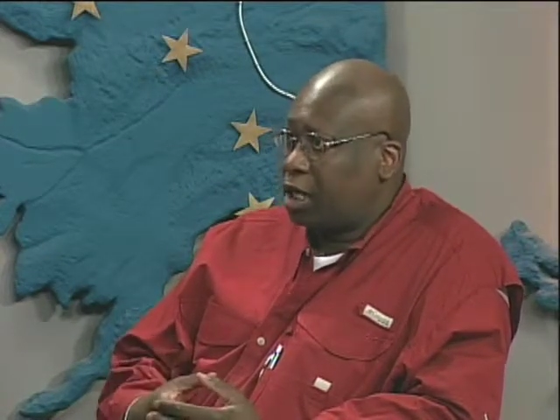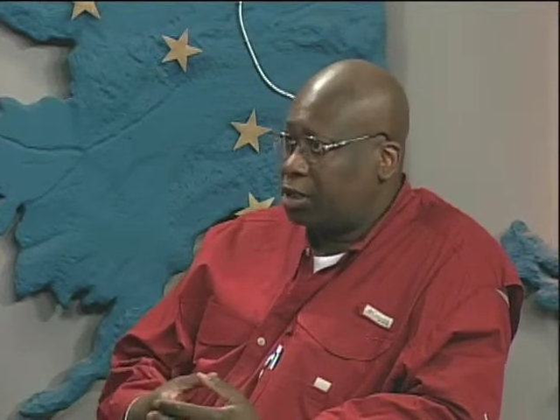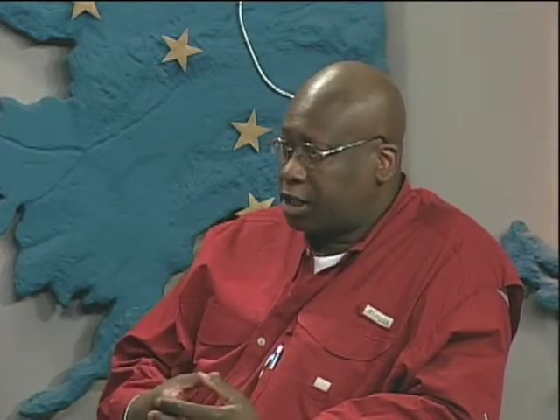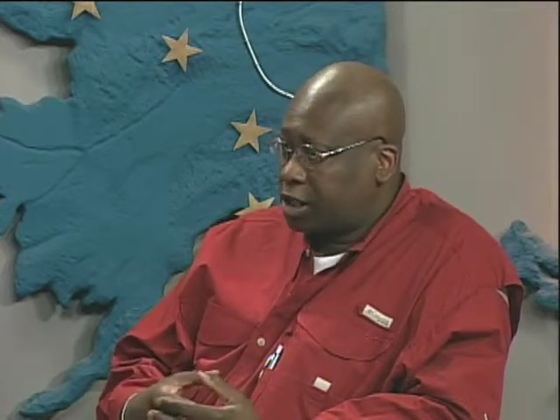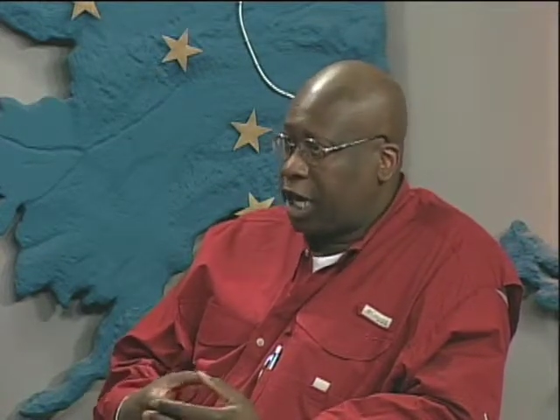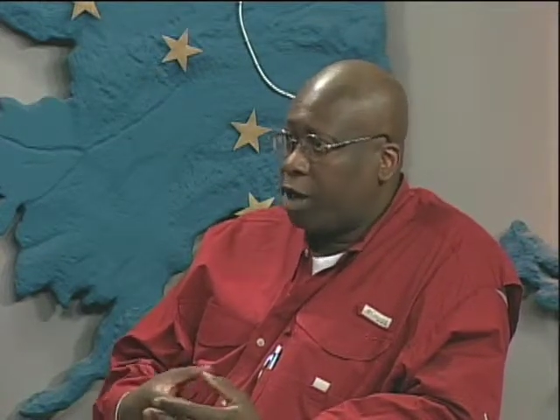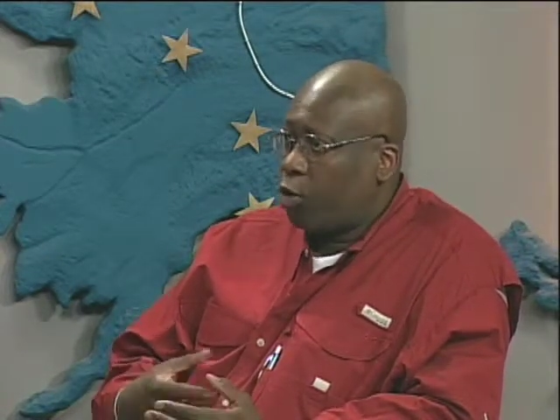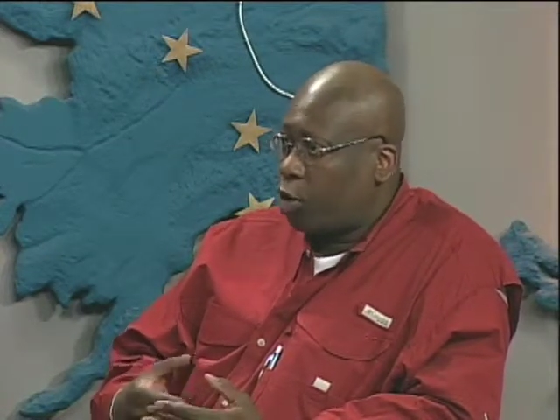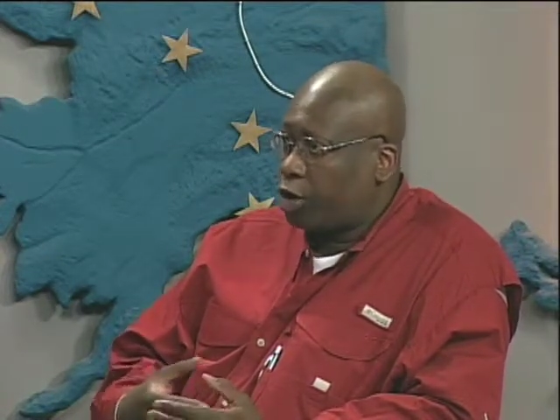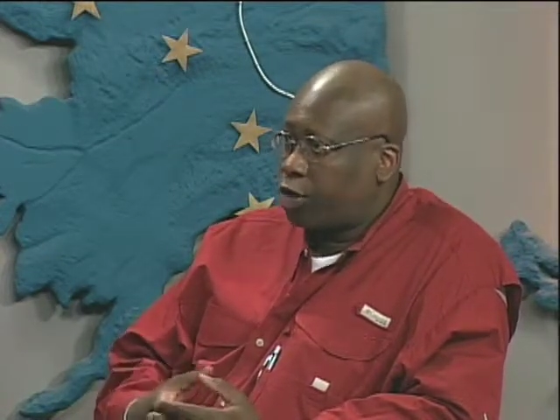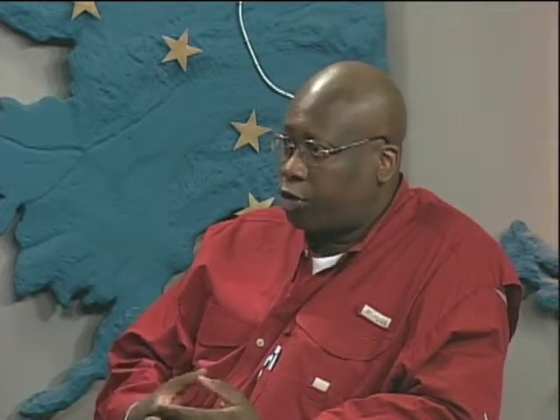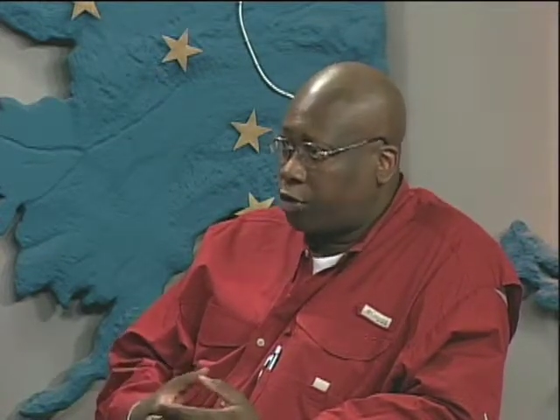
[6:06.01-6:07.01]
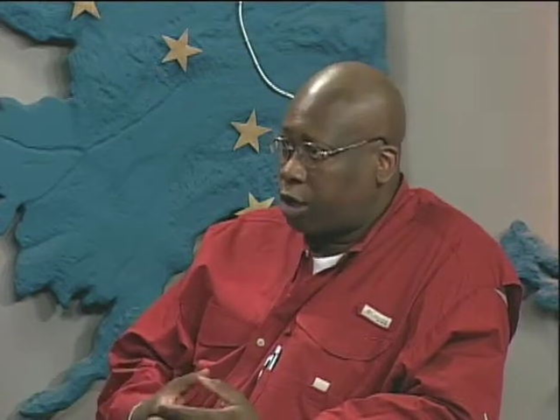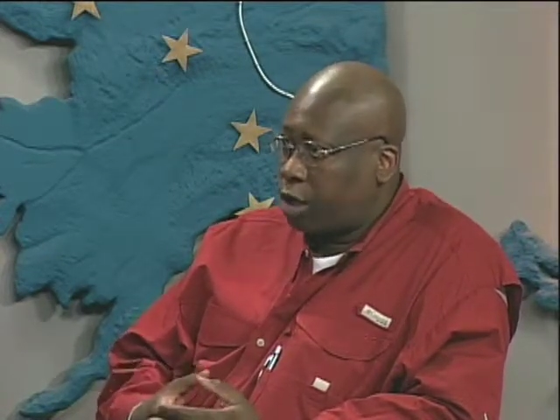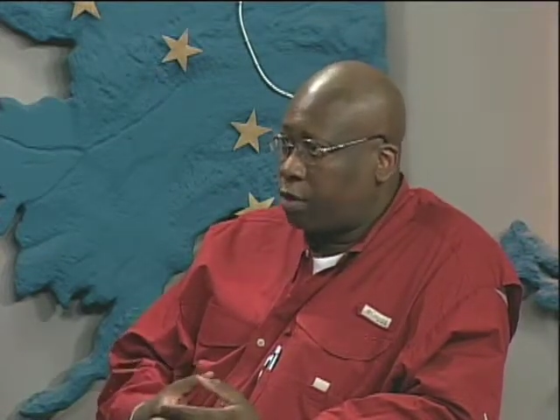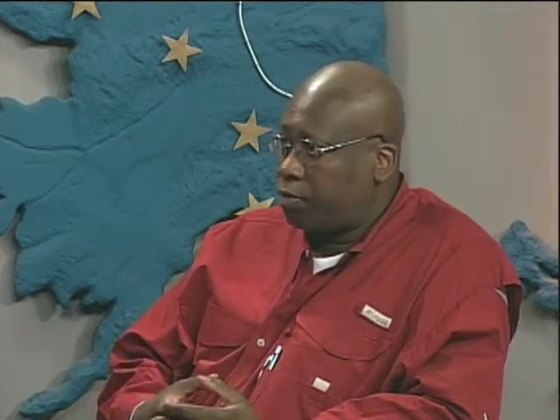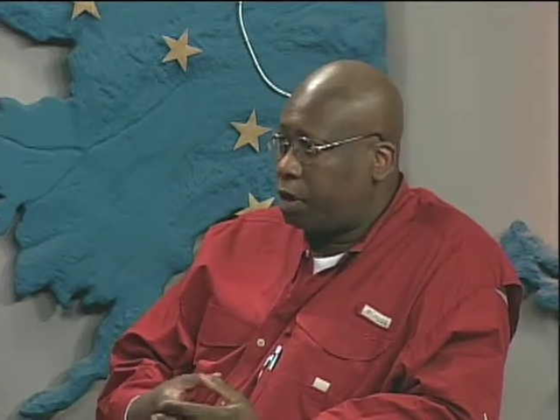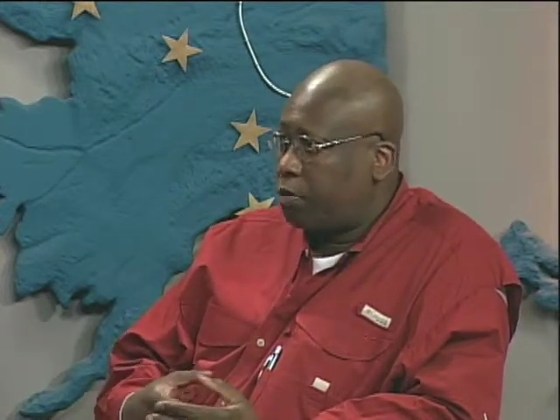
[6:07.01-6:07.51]
just kind of work through
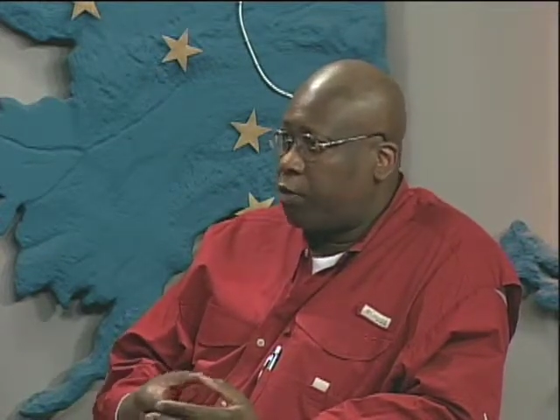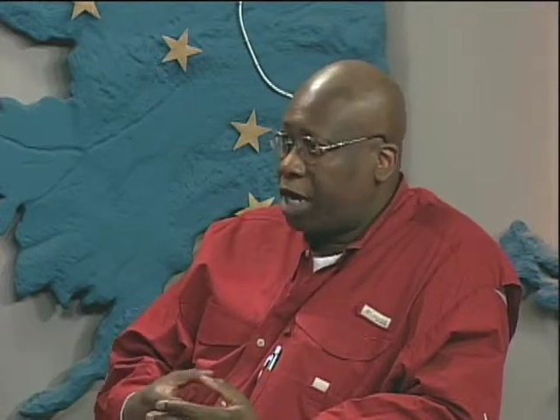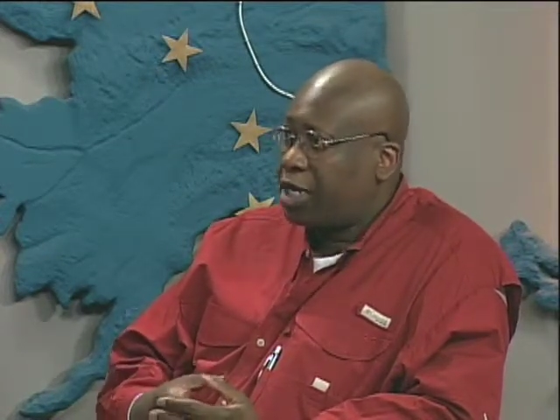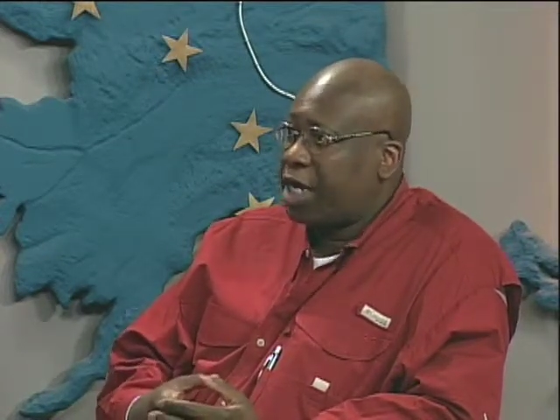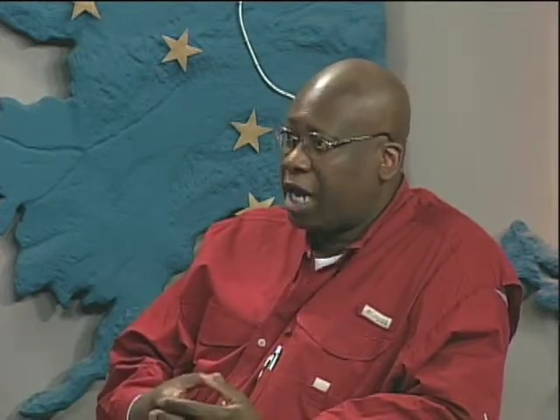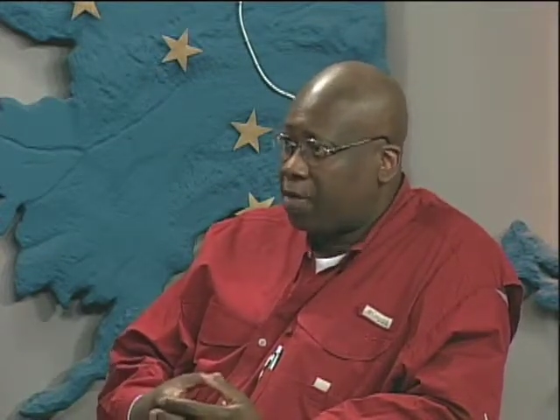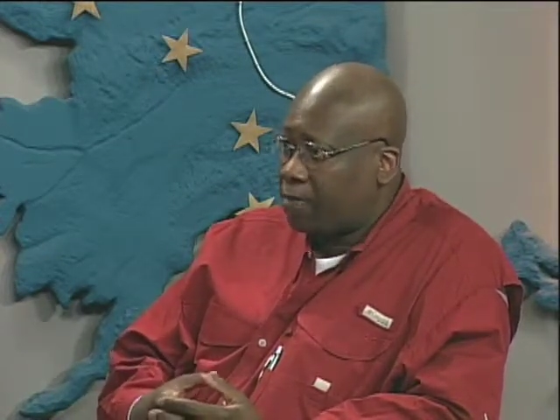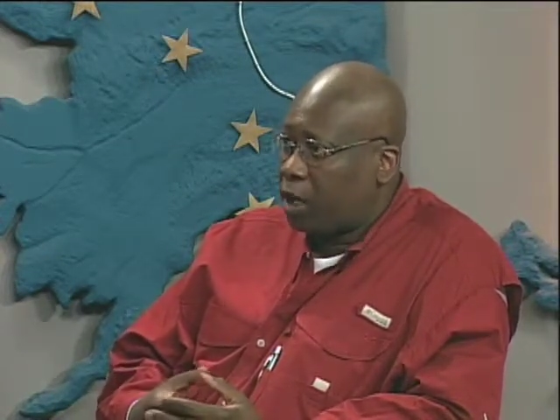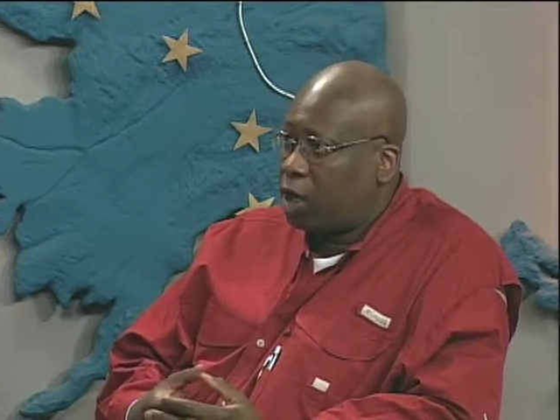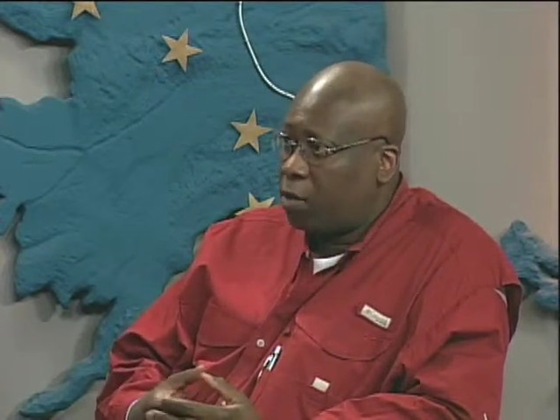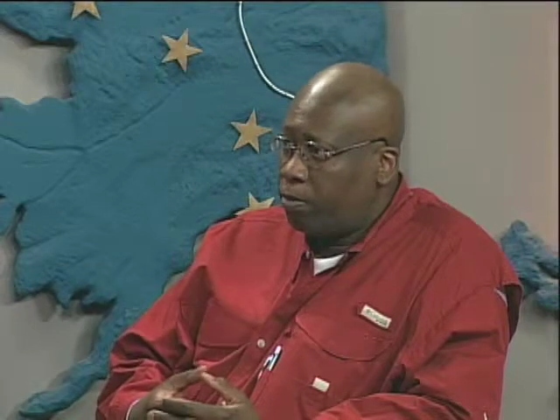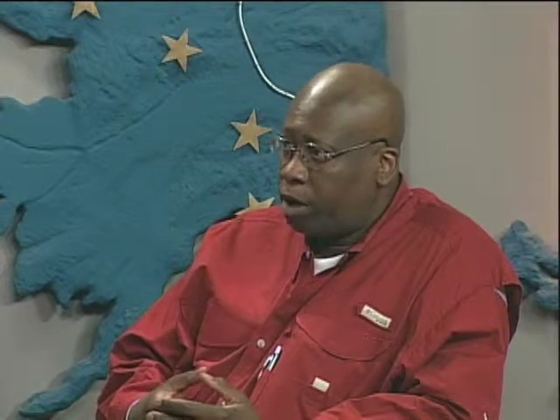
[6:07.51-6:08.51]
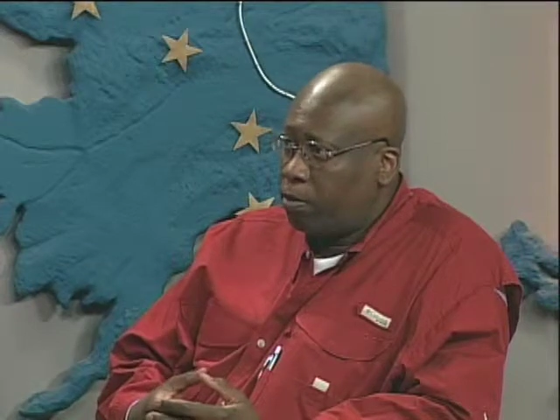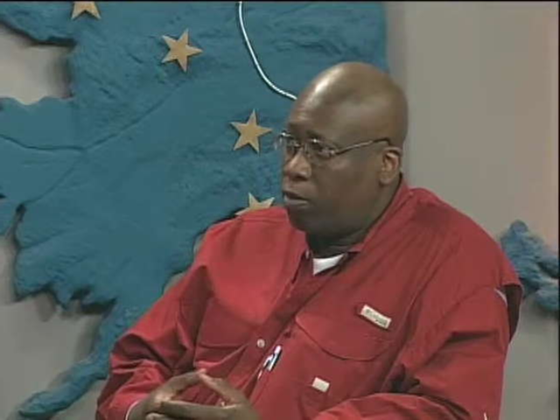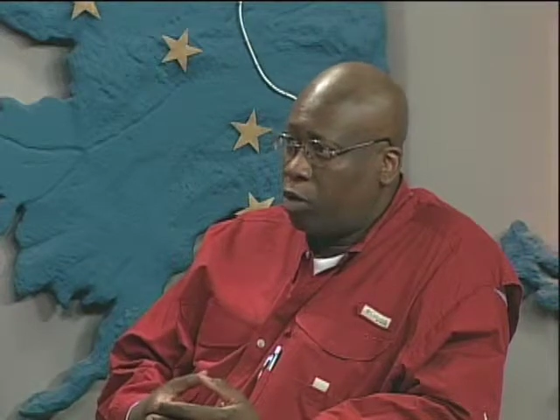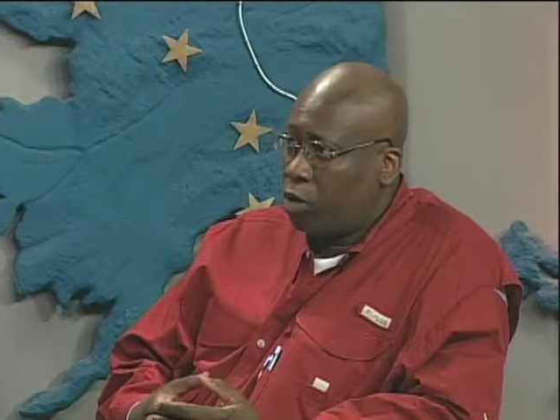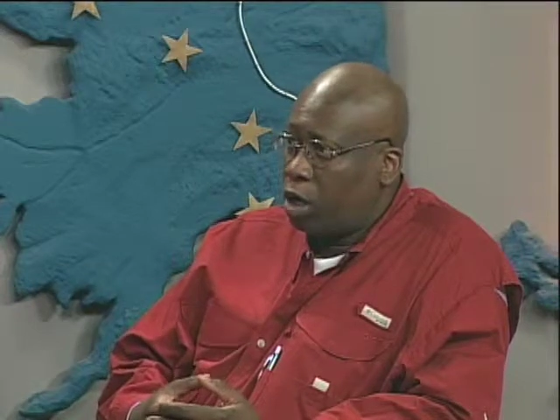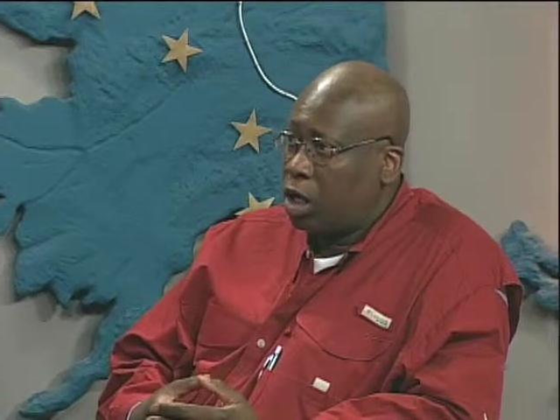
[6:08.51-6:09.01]
the red tape a little bit
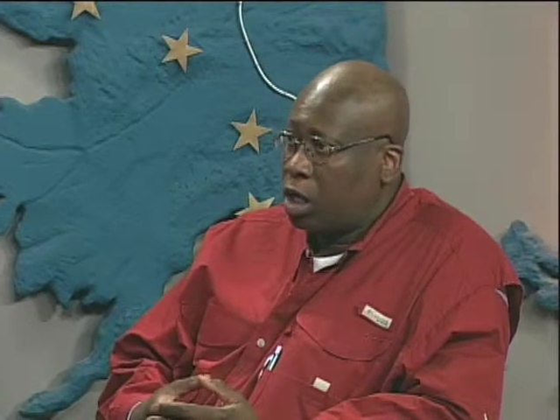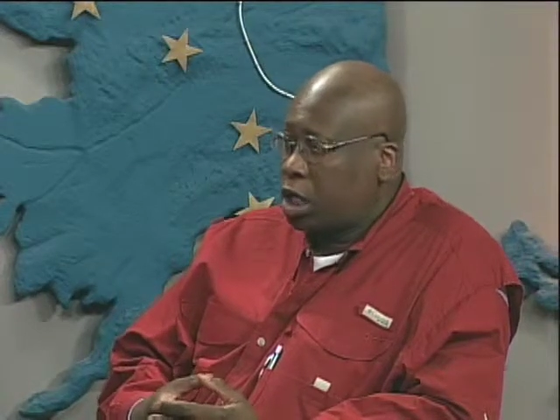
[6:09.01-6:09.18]
more.